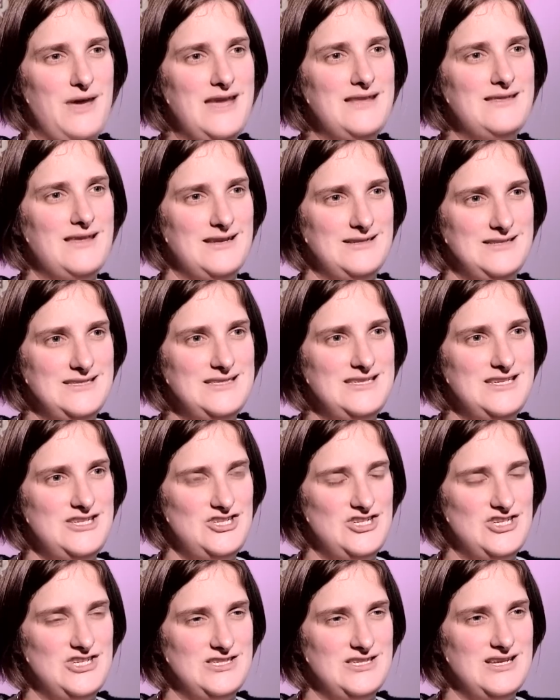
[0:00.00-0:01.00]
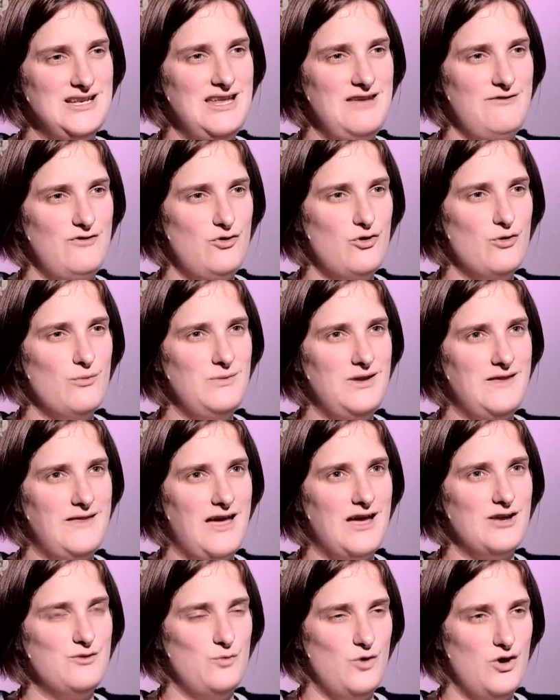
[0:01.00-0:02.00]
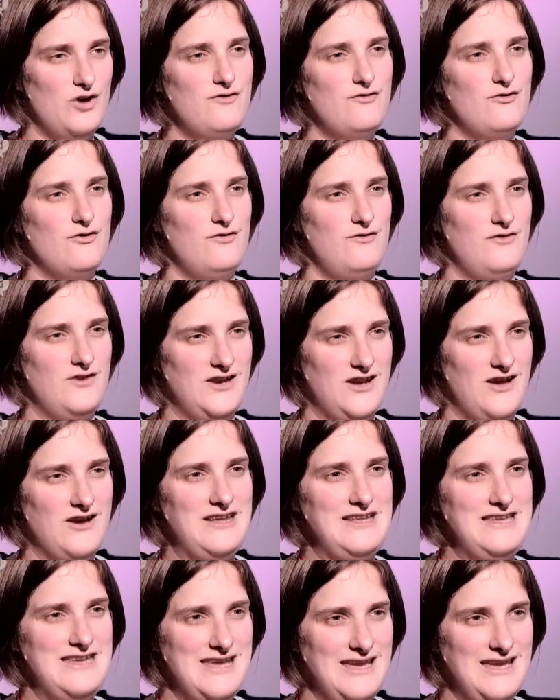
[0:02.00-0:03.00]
make that decision to leave a company that I'd worked for for 9